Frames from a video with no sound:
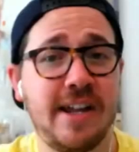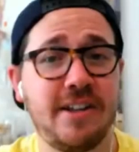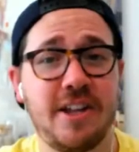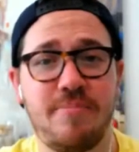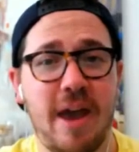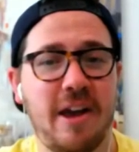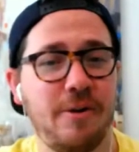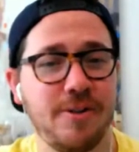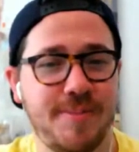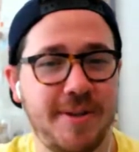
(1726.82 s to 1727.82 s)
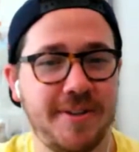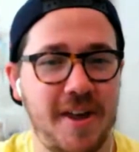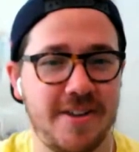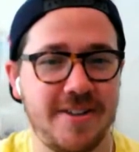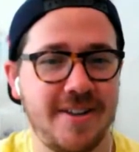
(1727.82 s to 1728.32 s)
like Petco's been
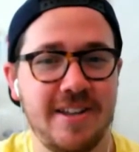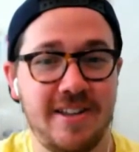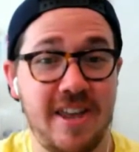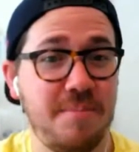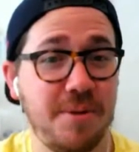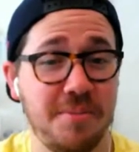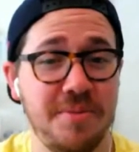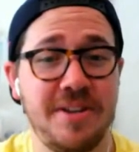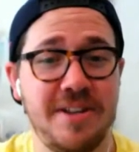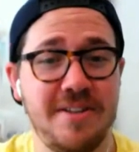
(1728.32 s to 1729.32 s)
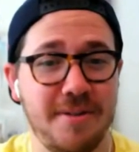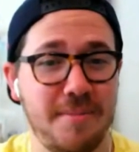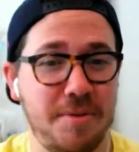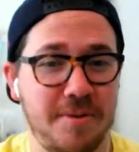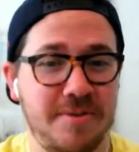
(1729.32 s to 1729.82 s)
like keeping them in either. I
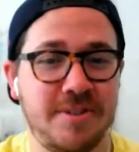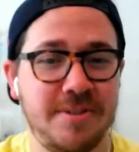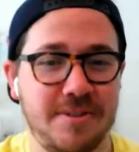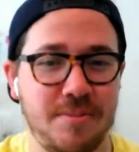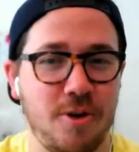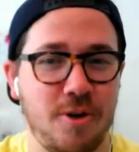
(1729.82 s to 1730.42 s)
mean, we've seen some yeah. home